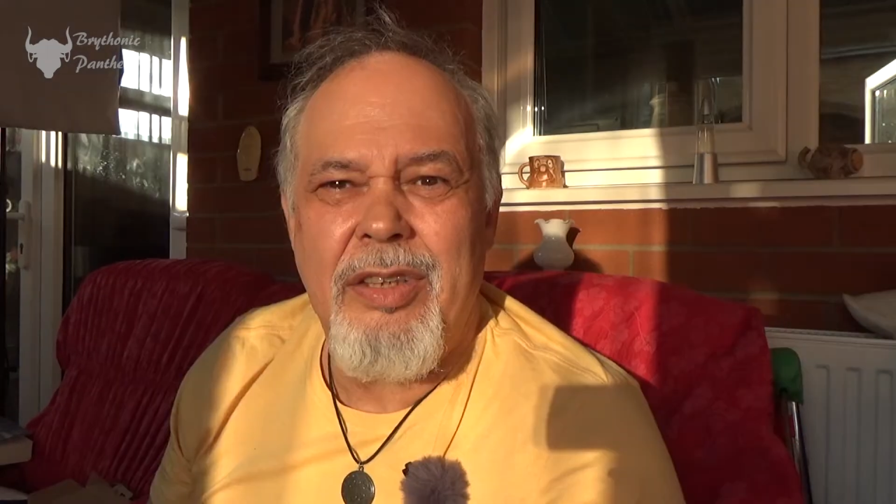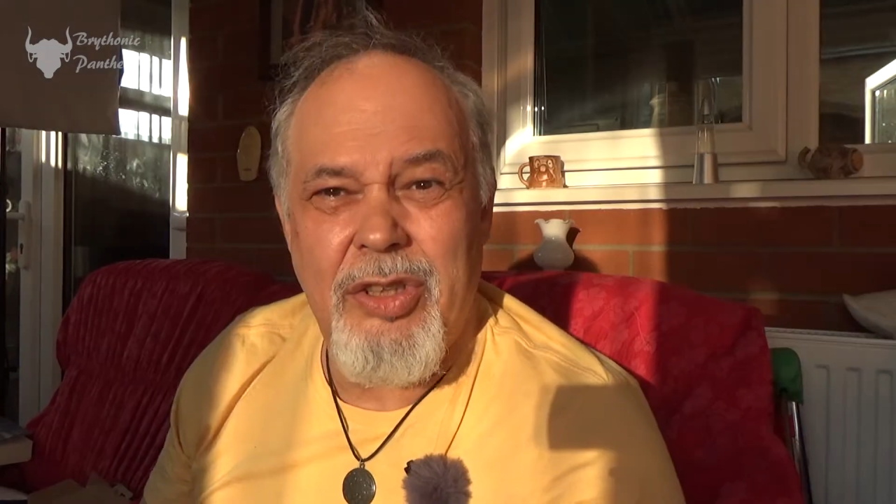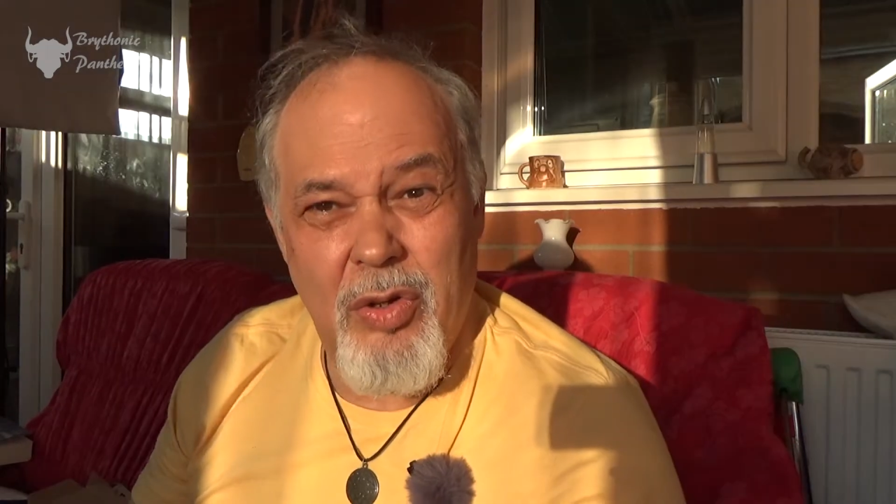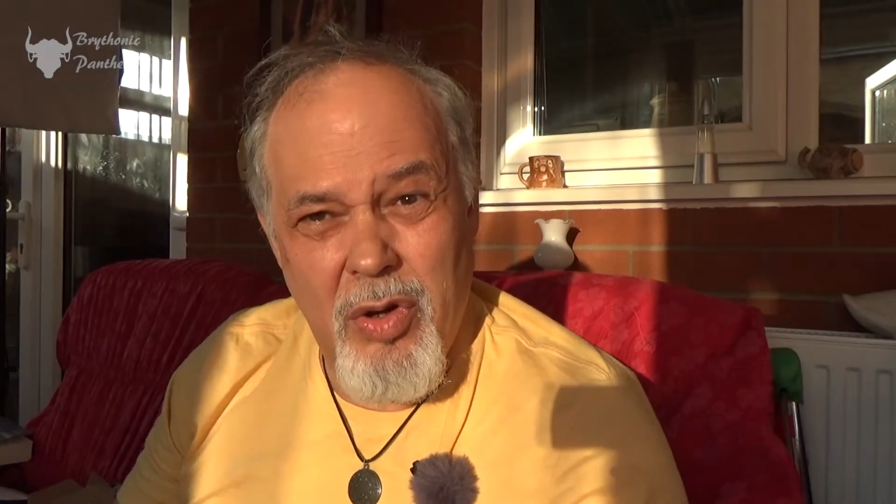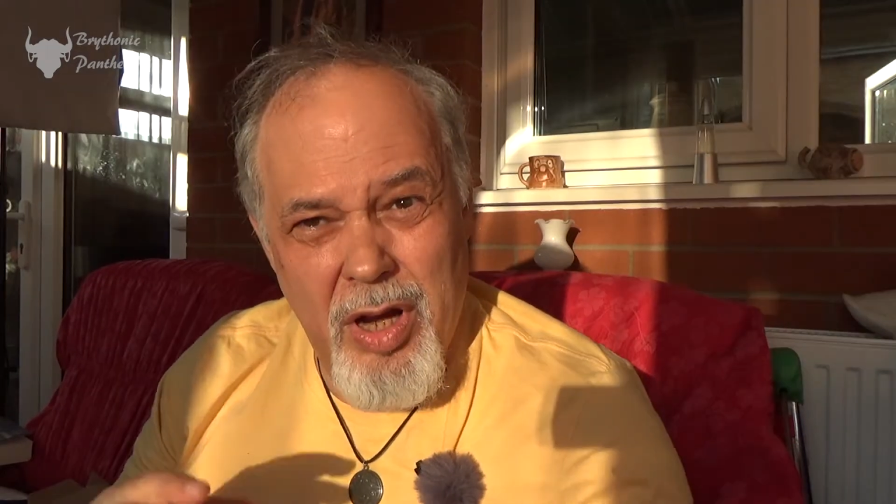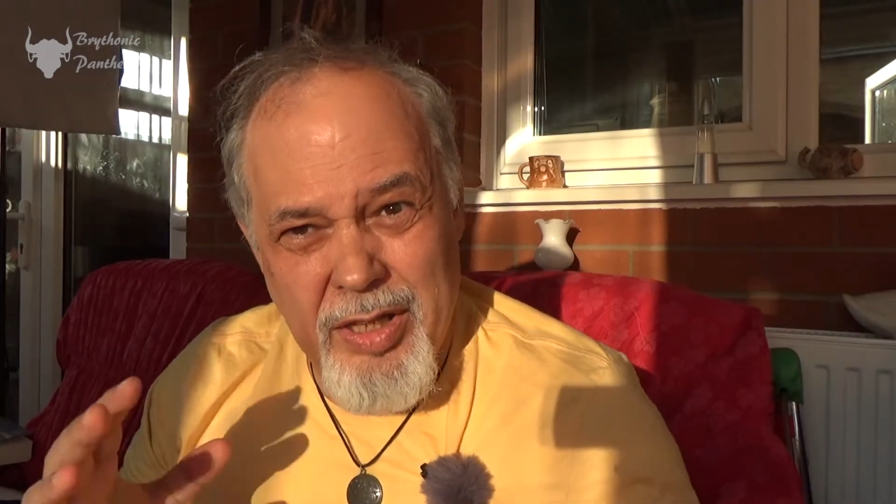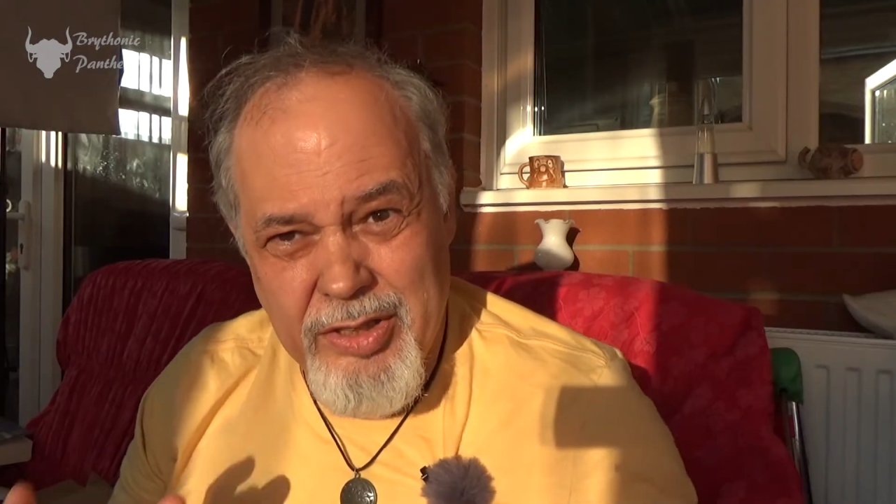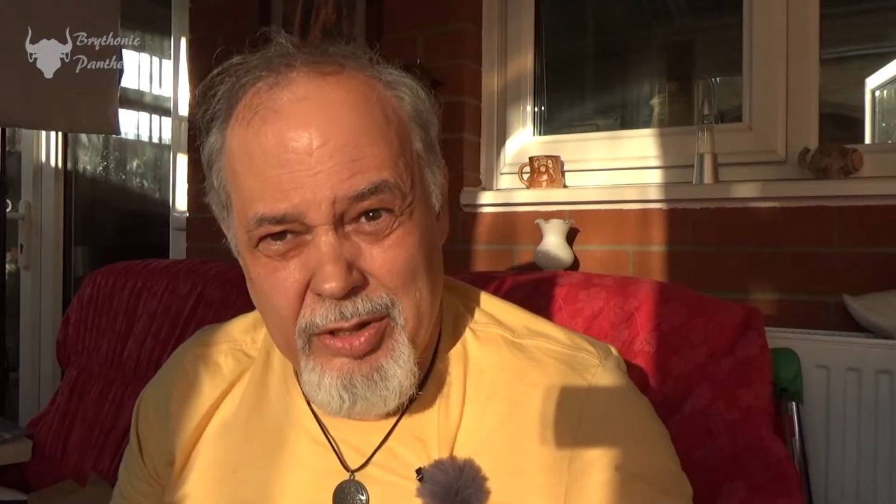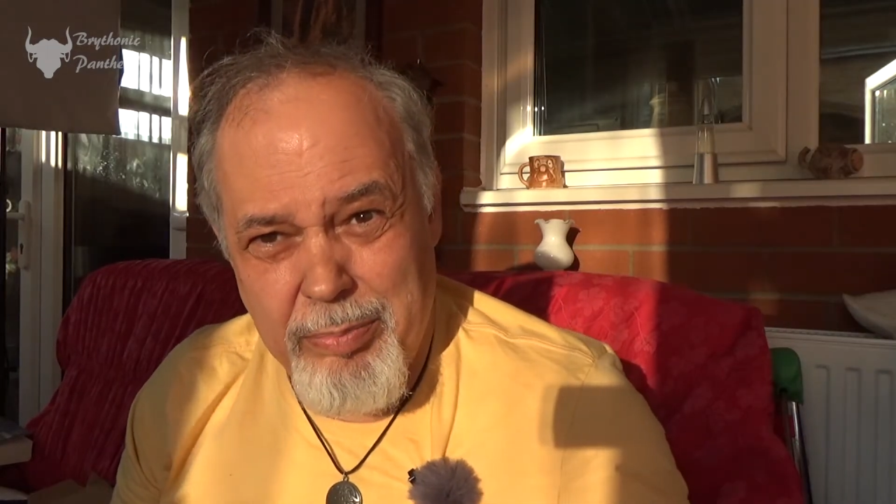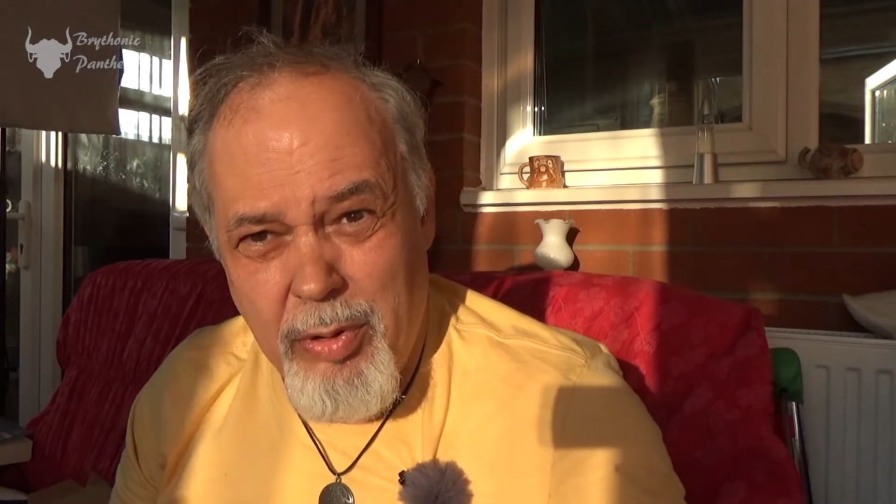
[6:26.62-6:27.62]
So I
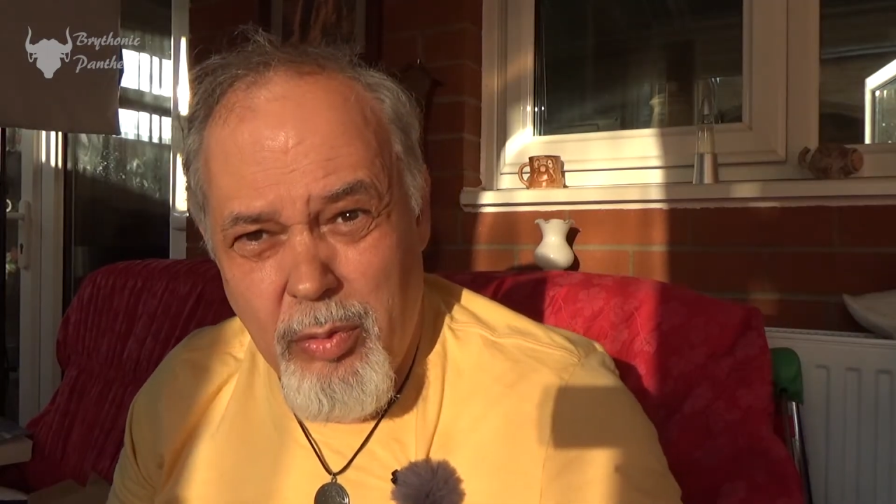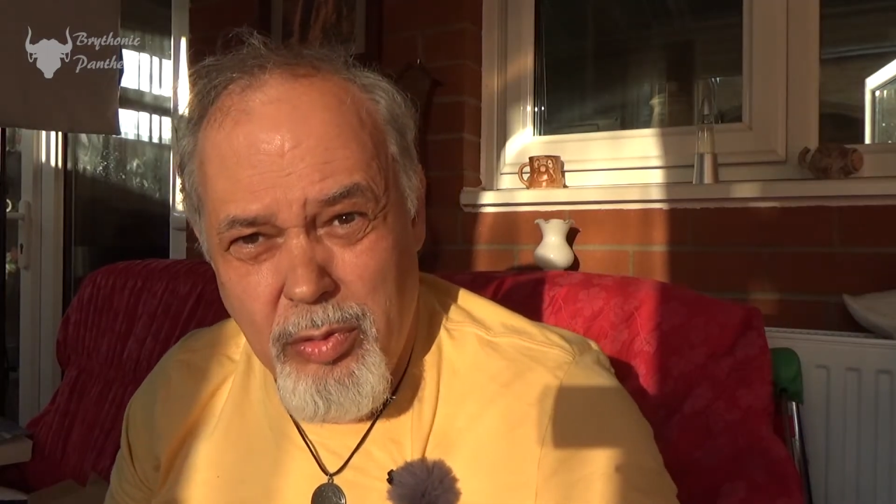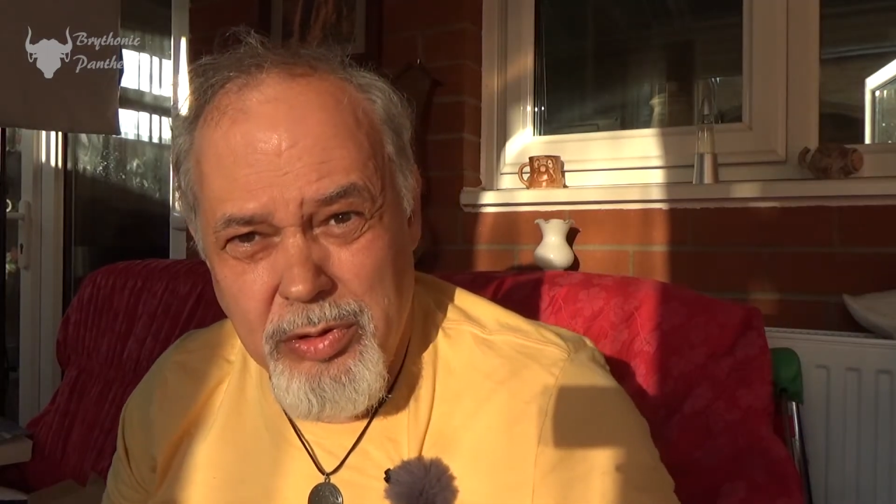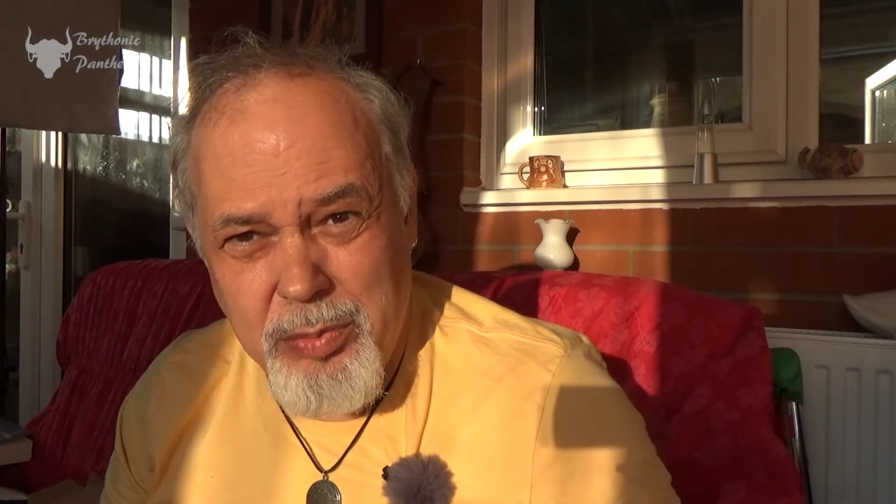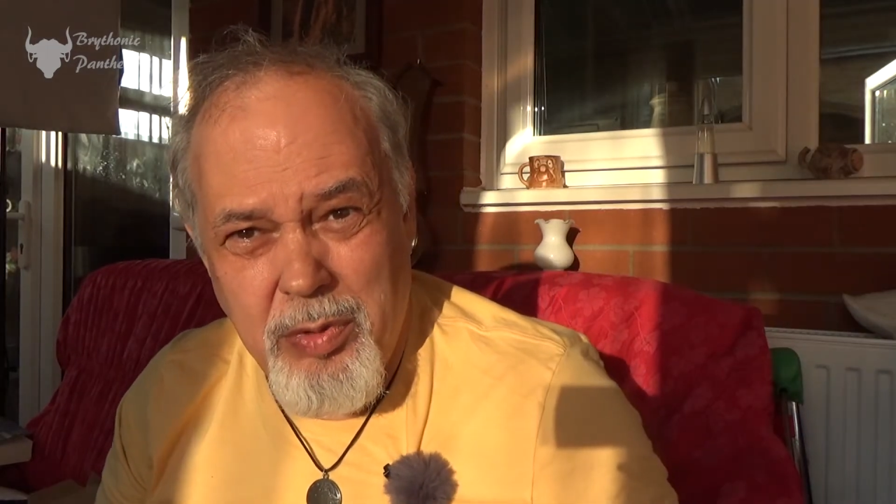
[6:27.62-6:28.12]
suppose